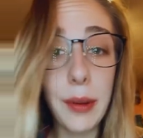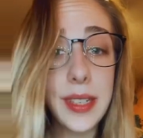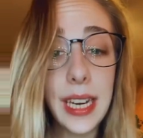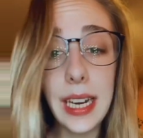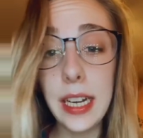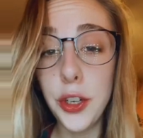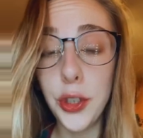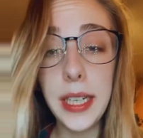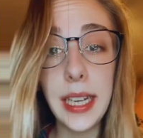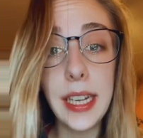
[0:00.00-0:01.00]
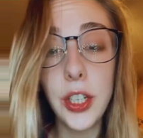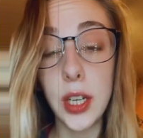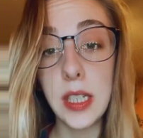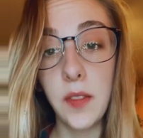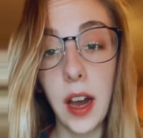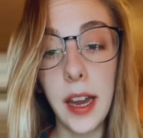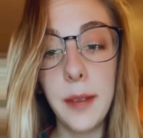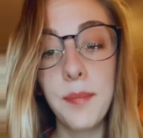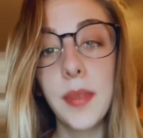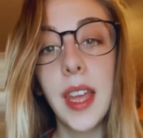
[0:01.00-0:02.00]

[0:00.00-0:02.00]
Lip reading: I was eating, drinking just fine.